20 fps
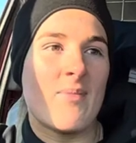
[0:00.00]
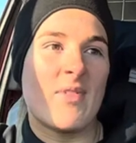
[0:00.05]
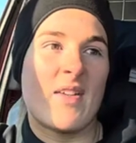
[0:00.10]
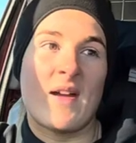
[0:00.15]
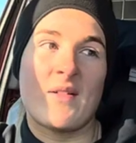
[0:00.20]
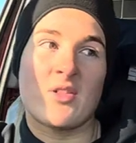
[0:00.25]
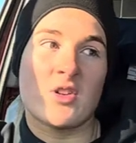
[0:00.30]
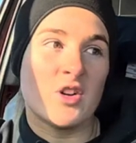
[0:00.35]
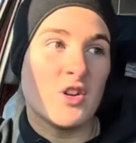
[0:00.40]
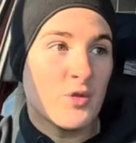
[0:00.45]
They
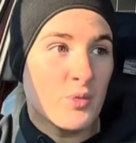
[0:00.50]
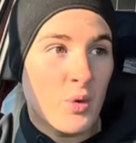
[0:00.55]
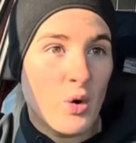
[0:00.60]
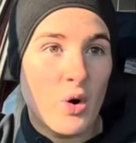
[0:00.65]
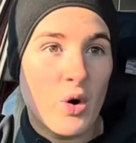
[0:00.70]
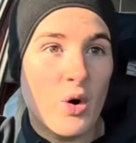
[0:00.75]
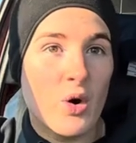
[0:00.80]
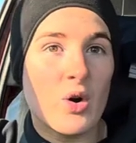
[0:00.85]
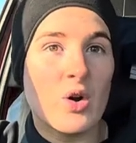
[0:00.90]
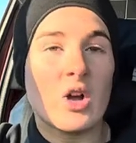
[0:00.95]
have a good
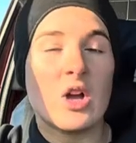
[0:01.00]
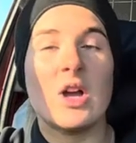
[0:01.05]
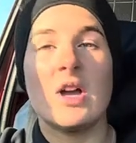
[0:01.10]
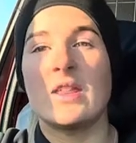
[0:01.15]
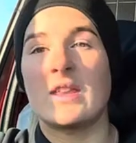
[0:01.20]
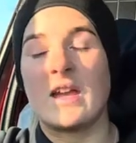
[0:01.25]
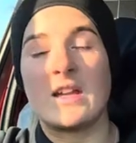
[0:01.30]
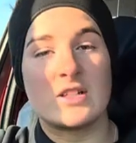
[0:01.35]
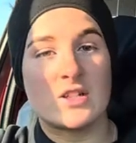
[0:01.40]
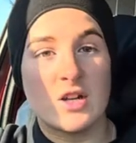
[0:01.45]
walk,
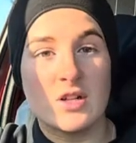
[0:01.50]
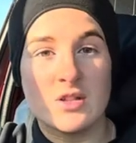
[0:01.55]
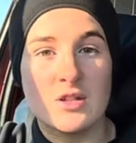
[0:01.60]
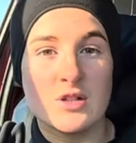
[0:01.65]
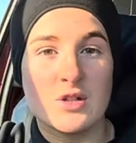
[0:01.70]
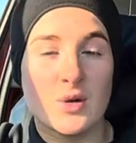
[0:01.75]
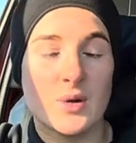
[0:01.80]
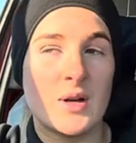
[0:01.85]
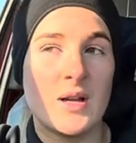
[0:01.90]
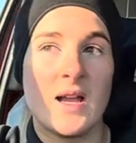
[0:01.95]
they get to go to the
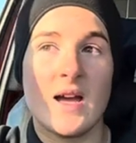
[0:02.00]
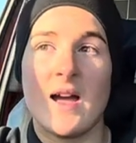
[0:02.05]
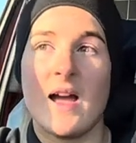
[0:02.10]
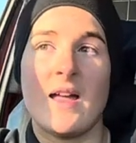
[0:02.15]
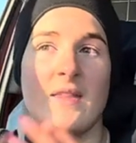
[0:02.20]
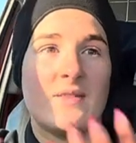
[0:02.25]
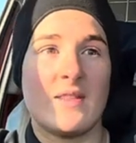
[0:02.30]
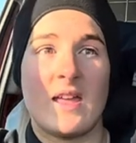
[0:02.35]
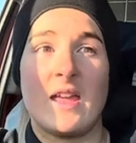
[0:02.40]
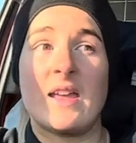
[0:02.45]
toilet,
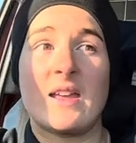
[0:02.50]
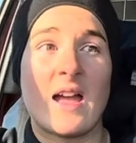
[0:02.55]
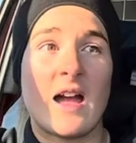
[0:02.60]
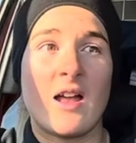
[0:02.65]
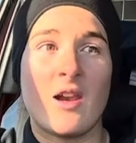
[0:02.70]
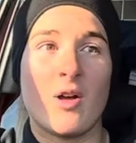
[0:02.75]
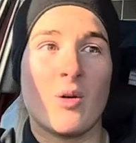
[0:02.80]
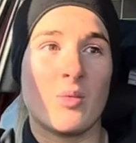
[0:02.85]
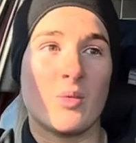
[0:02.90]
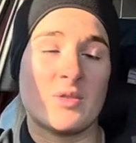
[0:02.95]
and they get
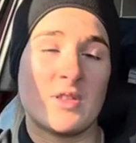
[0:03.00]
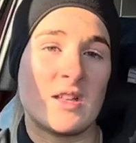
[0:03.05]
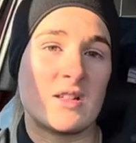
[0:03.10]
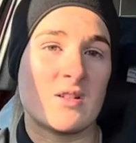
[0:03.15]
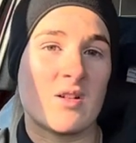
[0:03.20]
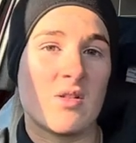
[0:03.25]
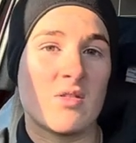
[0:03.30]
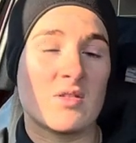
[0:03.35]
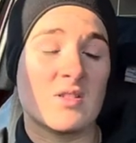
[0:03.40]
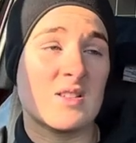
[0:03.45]
along with their
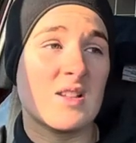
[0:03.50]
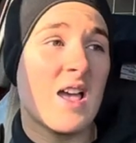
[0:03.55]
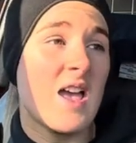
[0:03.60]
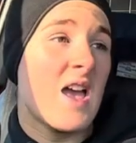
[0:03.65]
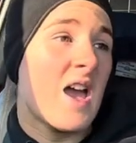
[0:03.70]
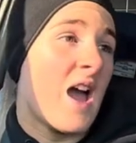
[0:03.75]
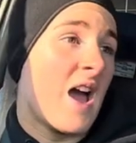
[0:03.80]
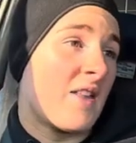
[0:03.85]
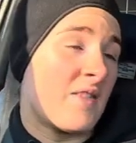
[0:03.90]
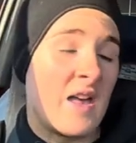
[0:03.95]
dogs
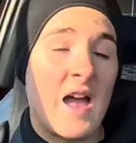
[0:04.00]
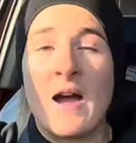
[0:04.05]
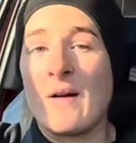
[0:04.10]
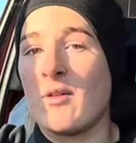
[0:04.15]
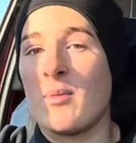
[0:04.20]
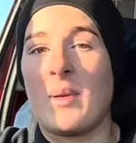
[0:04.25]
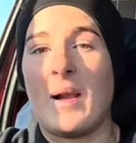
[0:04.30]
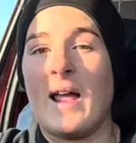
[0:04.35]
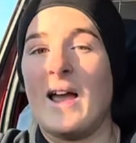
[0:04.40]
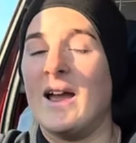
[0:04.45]
and they have
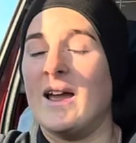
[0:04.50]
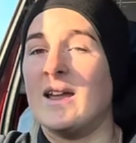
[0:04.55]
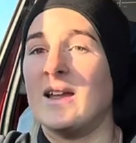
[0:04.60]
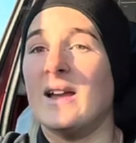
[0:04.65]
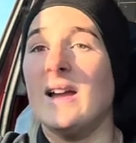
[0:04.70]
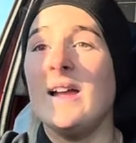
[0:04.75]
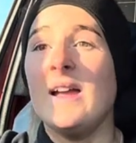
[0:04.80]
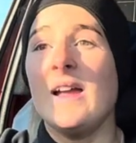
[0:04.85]
a play.